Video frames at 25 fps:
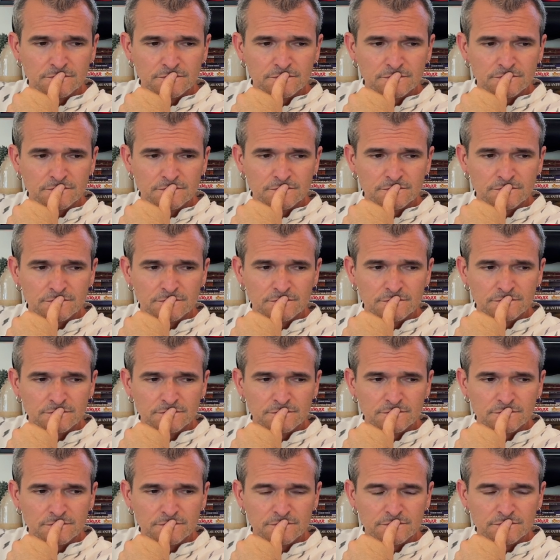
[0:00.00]

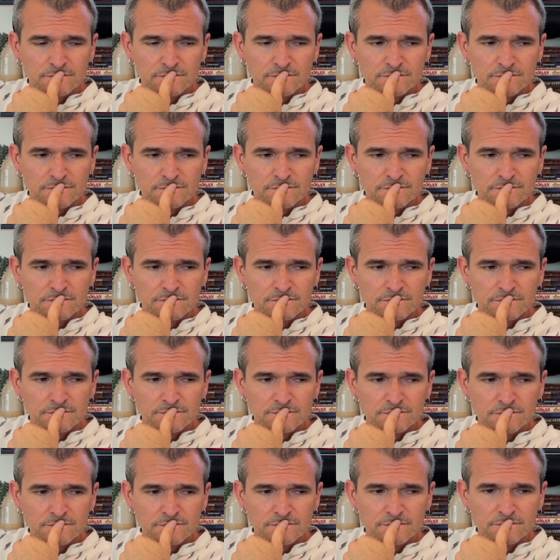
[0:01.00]

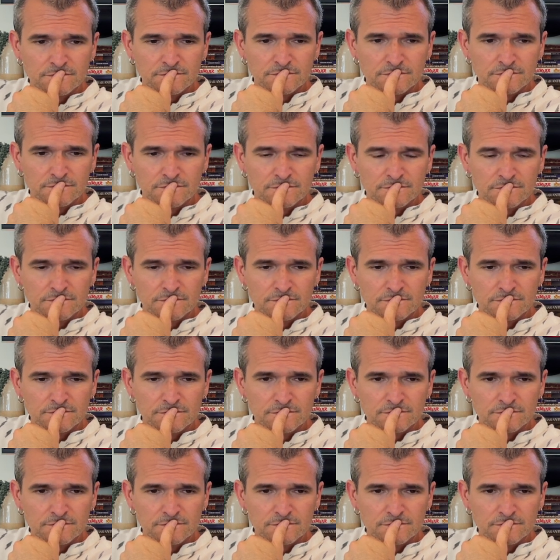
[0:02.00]
This person isn't speaking.